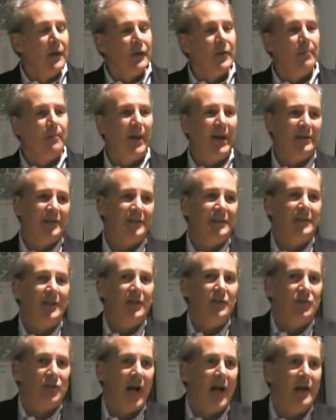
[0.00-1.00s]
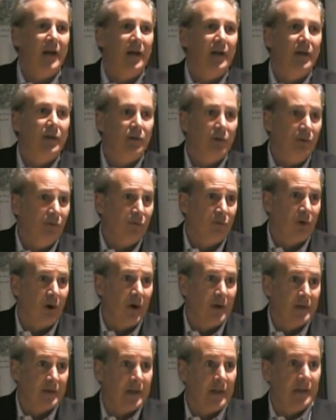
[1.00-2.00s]
The best thing that China can do for
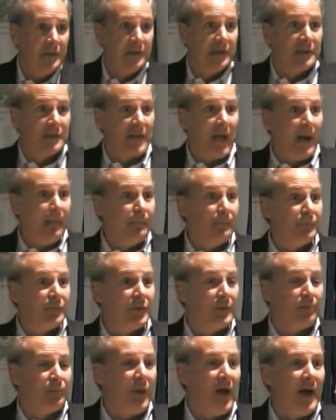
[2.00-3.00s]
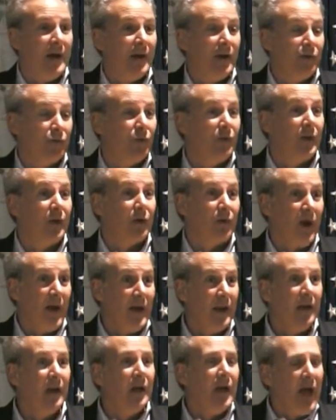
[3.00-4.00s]
us is to stop supplying us with the
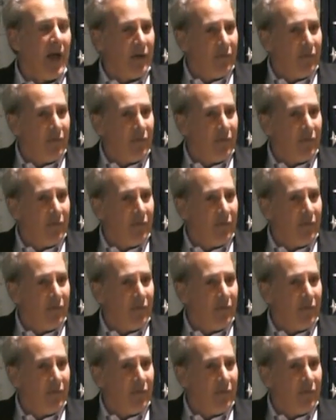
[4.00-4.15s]
credit